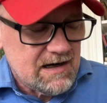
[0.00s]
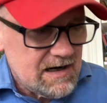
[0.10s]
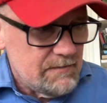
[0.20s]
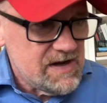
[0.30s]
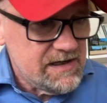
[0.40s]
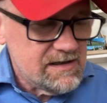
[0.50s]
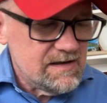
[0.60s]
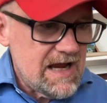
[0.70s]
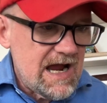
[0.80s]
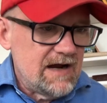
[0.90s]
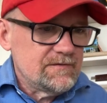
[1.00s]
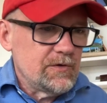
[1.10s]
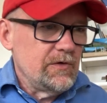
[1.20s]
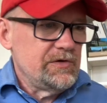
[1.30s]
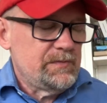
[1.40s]
immediately after
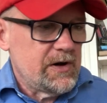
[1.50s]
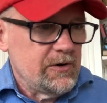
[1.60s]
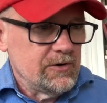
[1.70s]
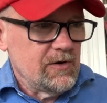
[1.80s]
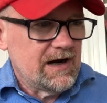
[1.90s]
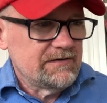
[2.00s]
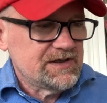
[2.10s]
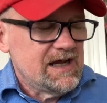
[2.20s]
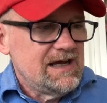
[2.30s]
those paragraphs,